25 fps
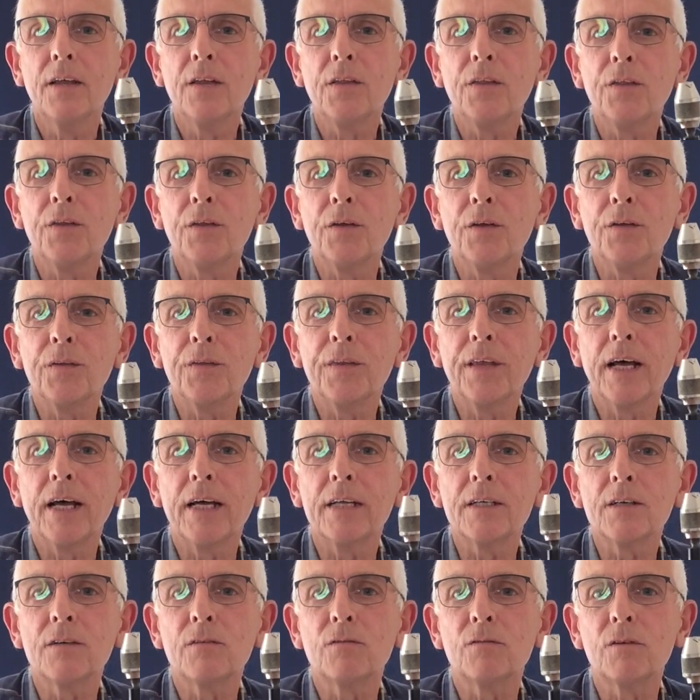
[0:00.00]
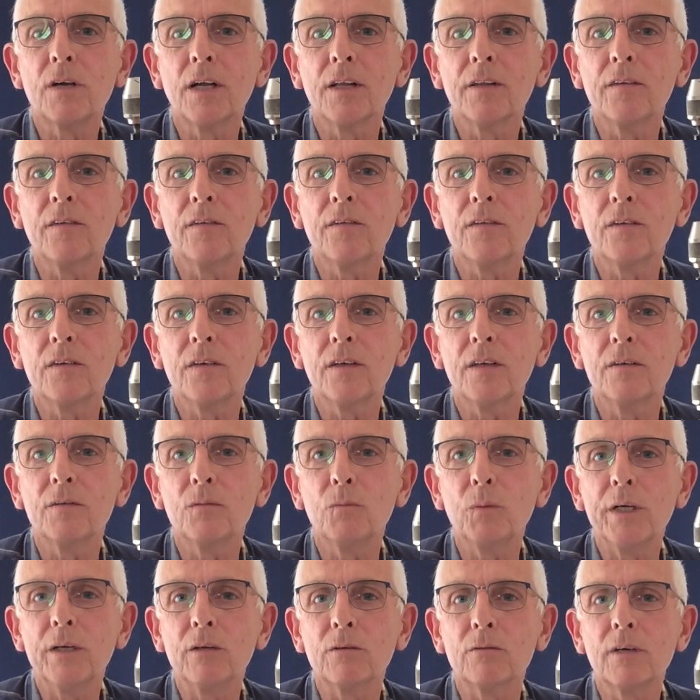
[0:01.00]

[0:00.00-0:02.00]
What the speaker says: that wheel